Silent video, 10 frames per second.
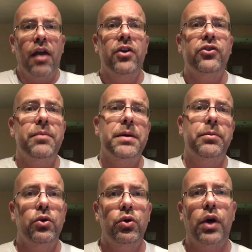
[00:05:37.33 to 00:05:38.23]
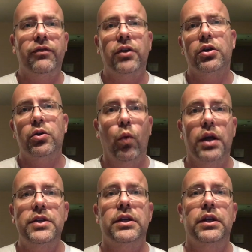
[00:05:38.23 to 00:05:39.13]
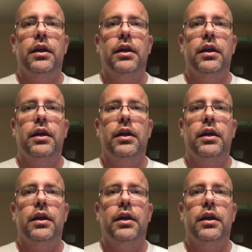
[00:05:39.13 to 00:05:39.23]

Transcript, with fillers: I've also had people who I've talked to once and